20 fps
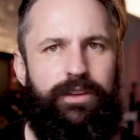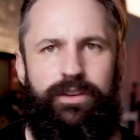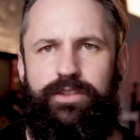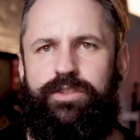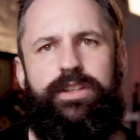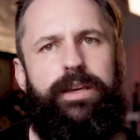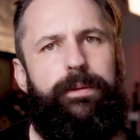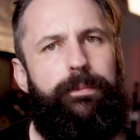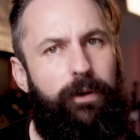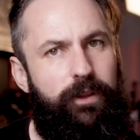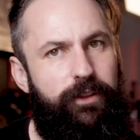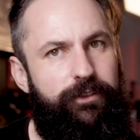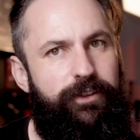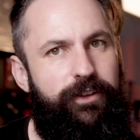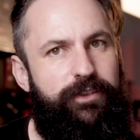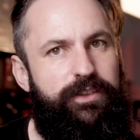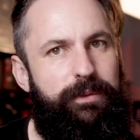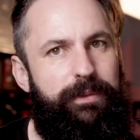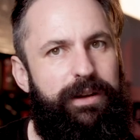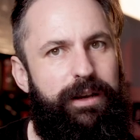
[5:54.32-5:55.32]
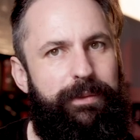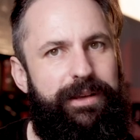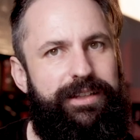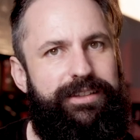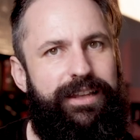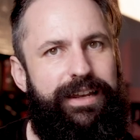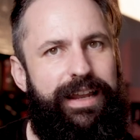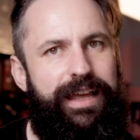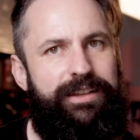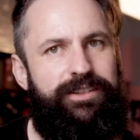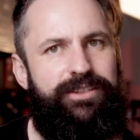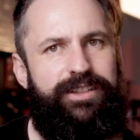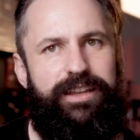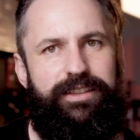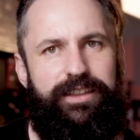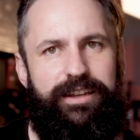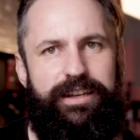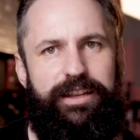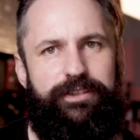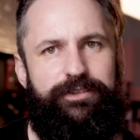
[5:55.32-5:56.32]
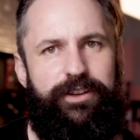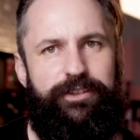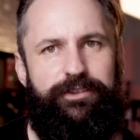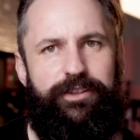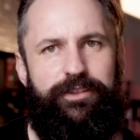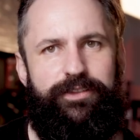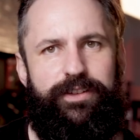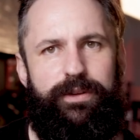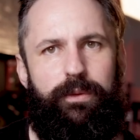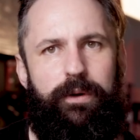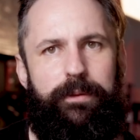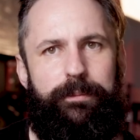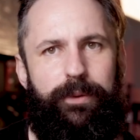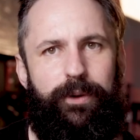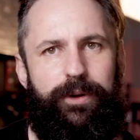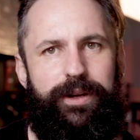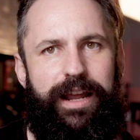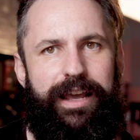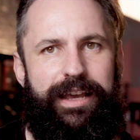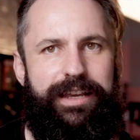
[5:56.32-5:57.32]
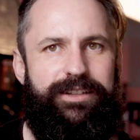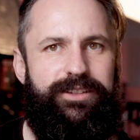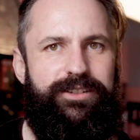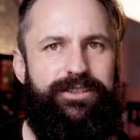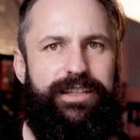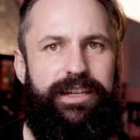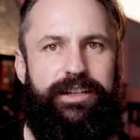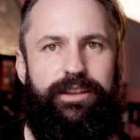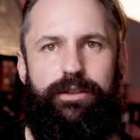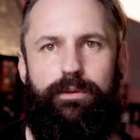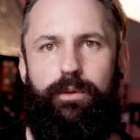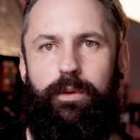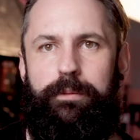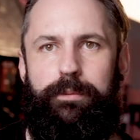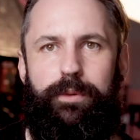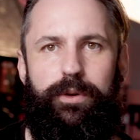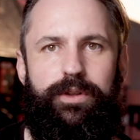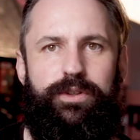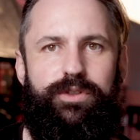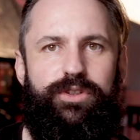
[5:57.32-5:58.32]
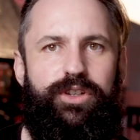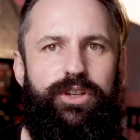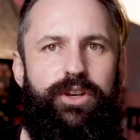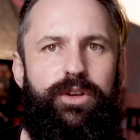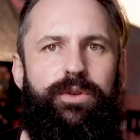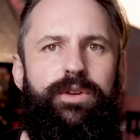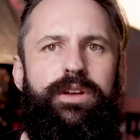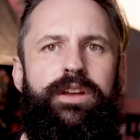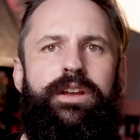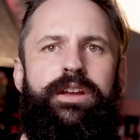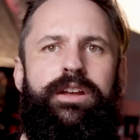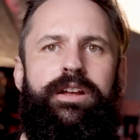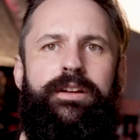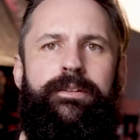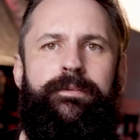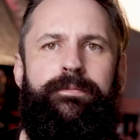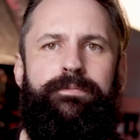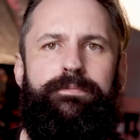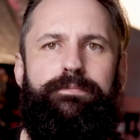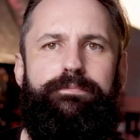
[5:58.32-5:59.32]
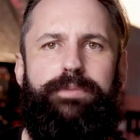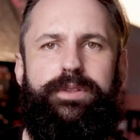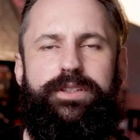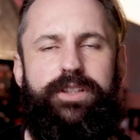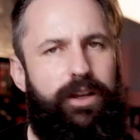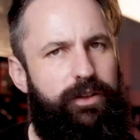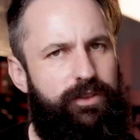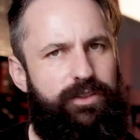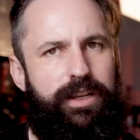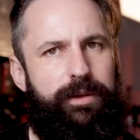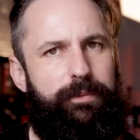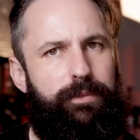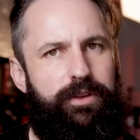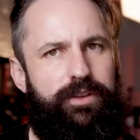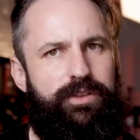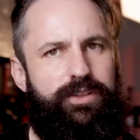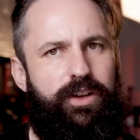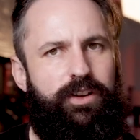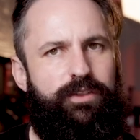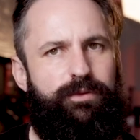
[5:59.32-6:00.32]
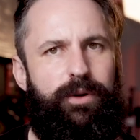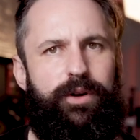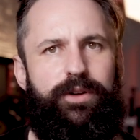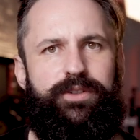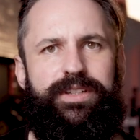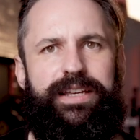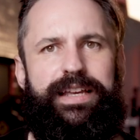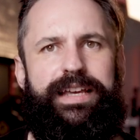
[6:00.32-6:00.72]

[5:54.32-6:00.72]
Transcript: Skimp on the 50mm lens, get the nifty 51.8 instead of the 1.2, but don't skimp on the softbox.